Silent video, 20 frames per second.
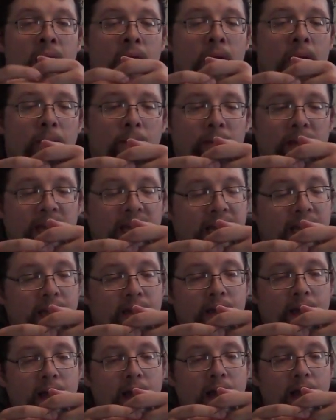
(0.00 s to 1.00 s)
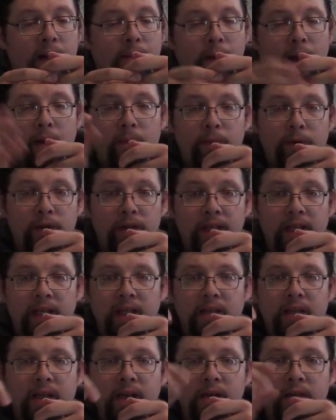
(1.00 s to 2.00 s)
But yeah, I'll put a link in
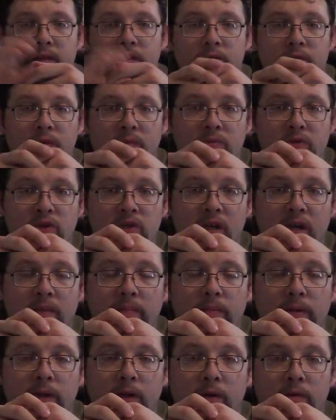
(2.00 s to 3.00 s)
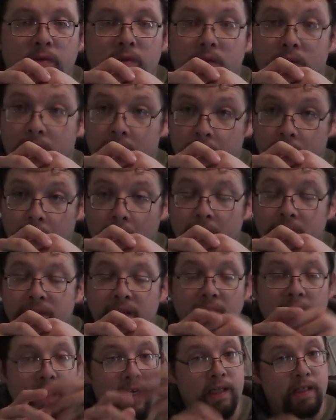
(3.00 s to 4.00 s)
the description down below to his
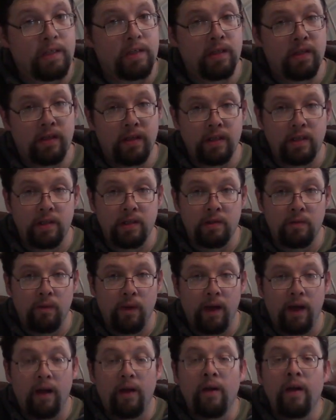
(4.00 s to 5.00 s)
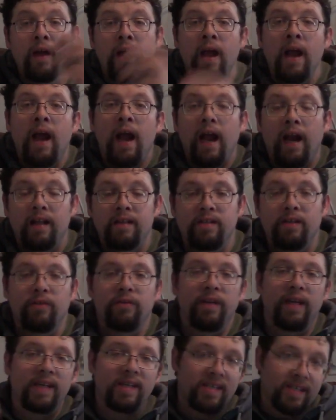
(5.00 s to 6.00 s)
website as to this as well. And until
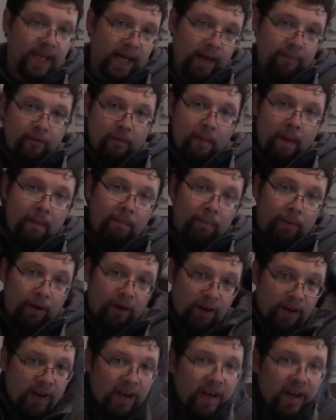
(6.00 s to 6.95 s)
next time, remember,